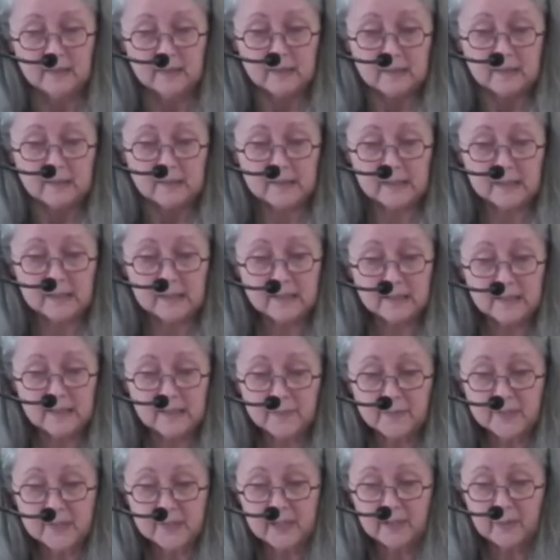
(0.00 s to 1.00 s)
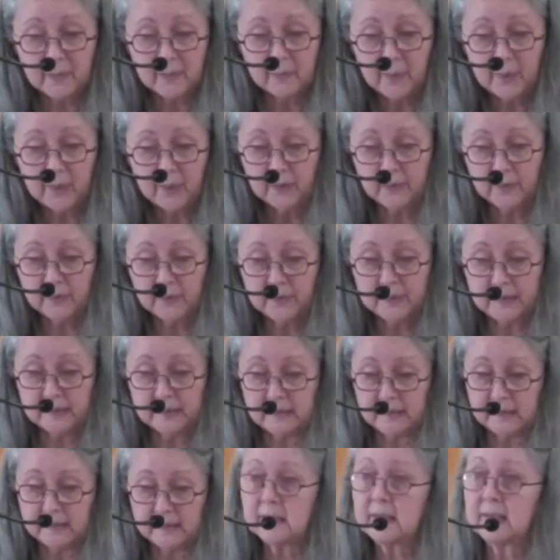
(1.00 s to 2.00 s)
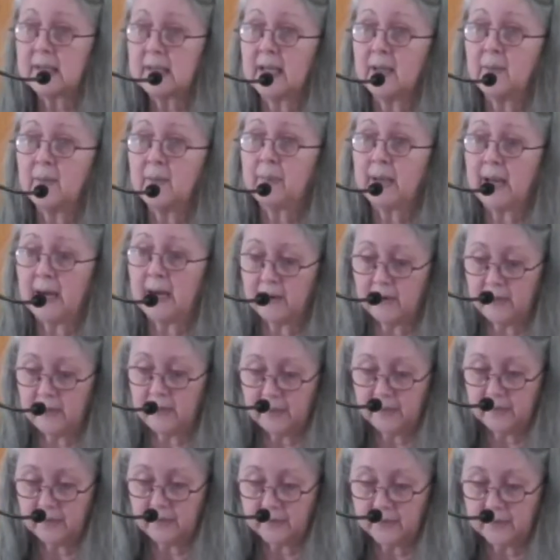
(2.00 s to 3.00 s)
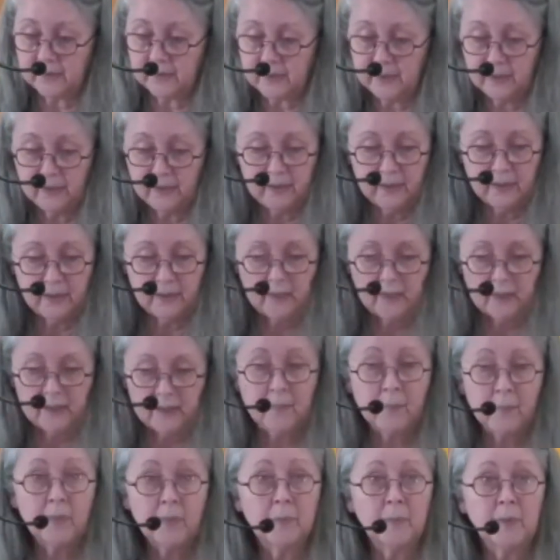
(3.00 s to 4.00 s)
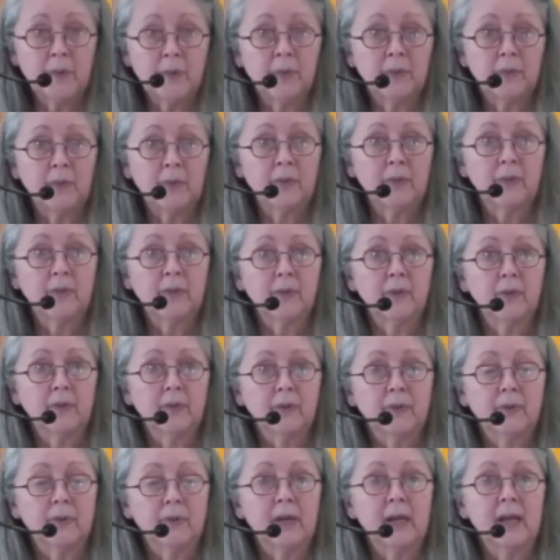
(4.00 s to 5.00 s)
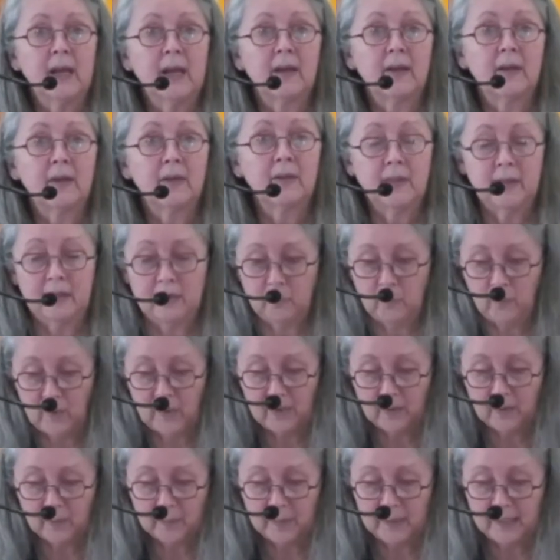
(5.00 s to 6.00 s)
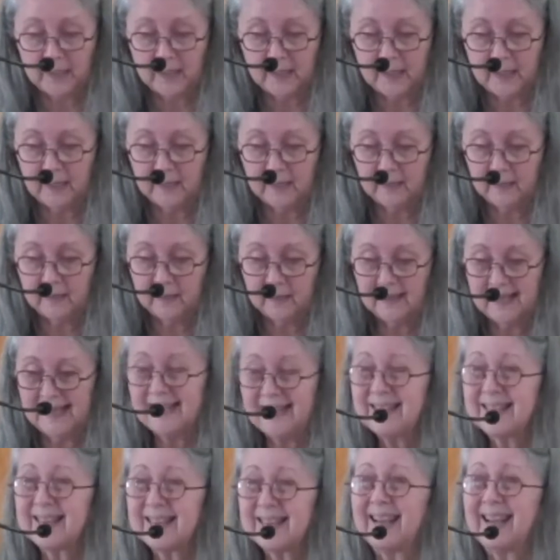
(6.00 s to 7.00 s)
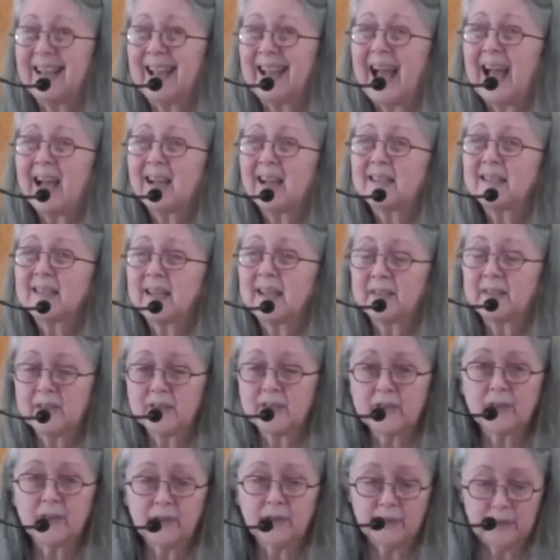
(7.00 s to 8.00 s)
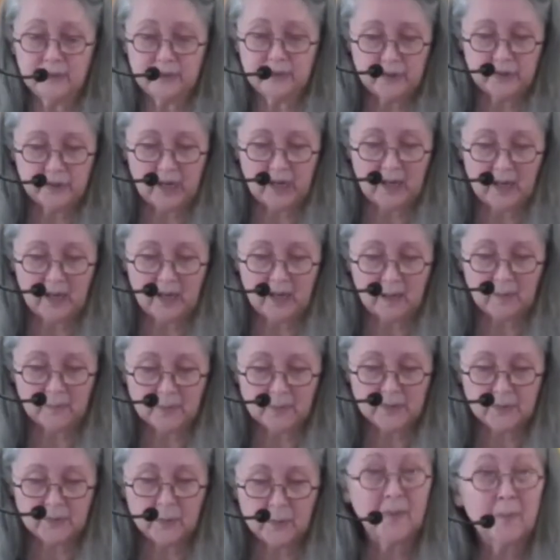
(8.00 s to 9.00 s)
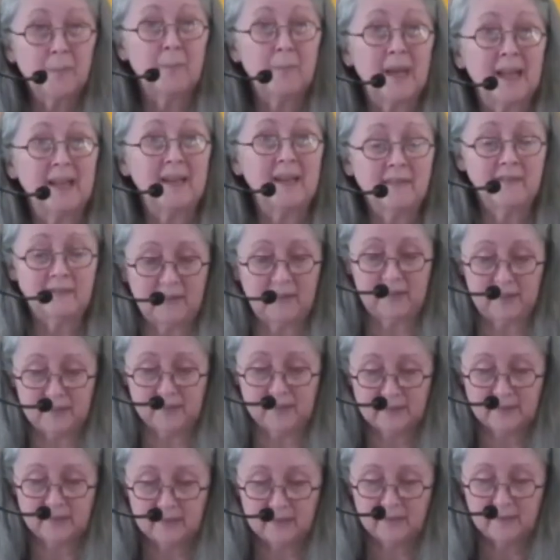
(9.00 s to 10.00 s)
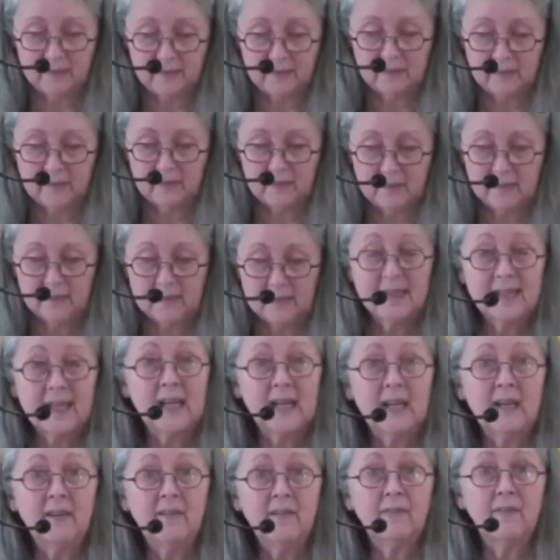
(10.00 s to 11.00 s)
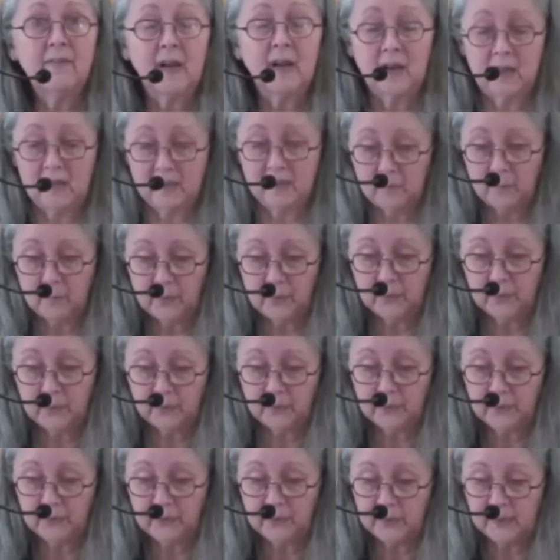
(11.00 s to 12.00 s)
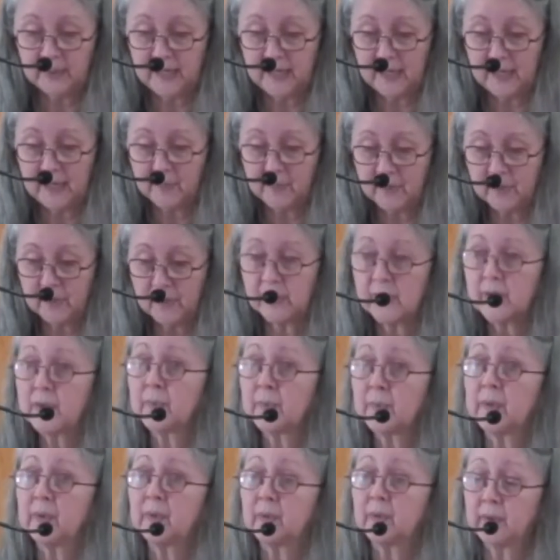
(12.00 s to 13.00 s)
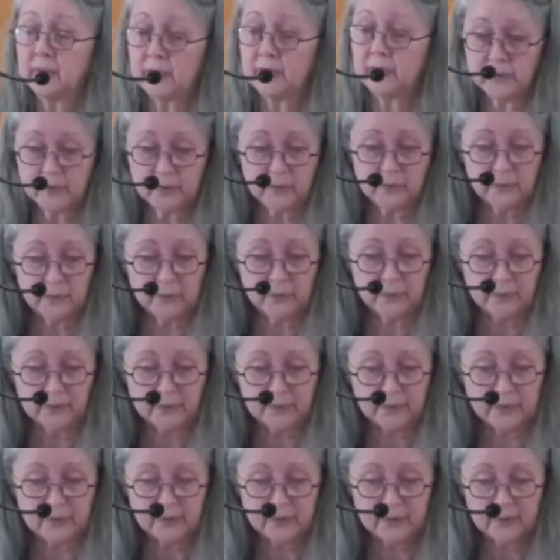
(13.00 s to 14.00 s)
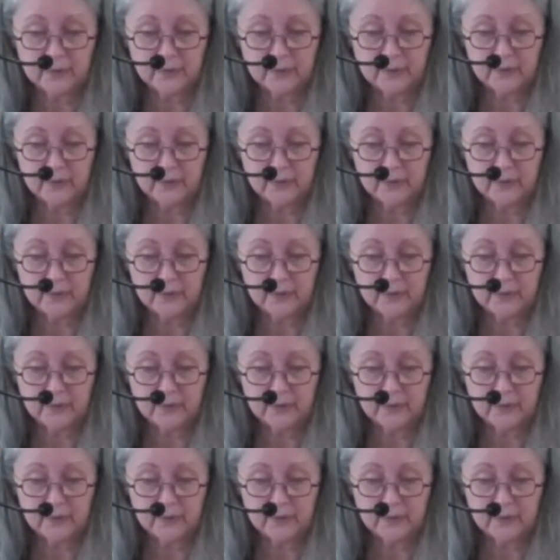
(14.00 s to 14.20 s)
systems that impose and sustain barriers that promote good health and well-being, things like access to good jobs with benefits, safe, unpolluted neighborhoods with good schools,